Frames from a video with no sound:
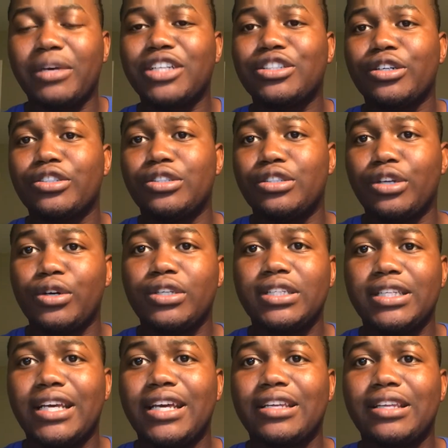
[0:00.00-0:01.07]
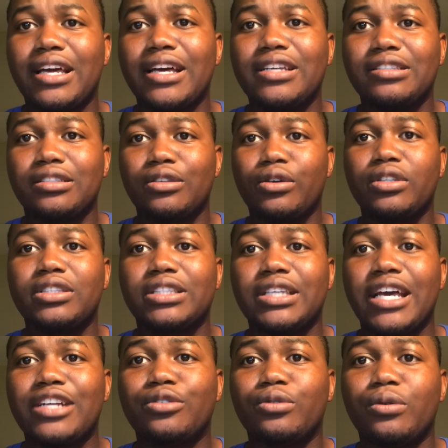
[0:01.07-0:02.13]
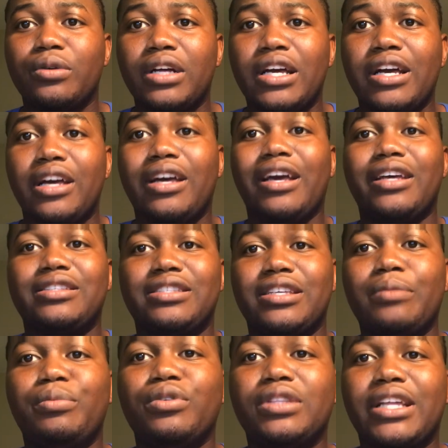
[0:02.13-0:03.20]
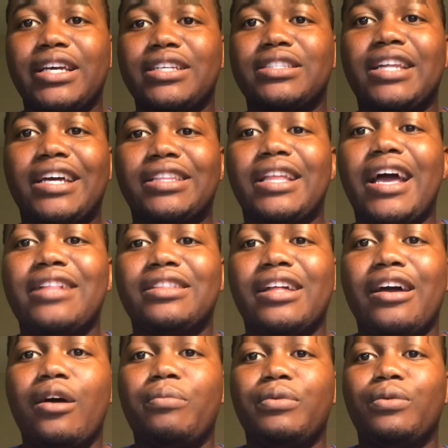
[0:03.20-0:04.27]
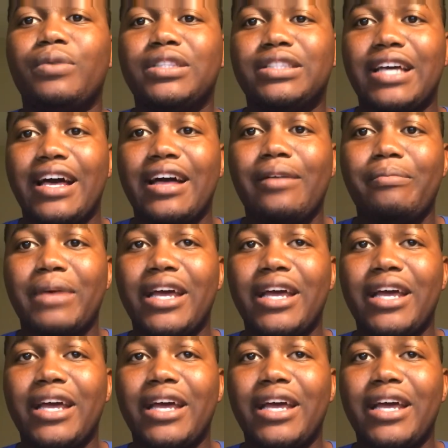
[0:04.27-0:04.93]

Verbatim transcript: Make sure you know your deadlines, know your schedule, and simple things like that to help you with time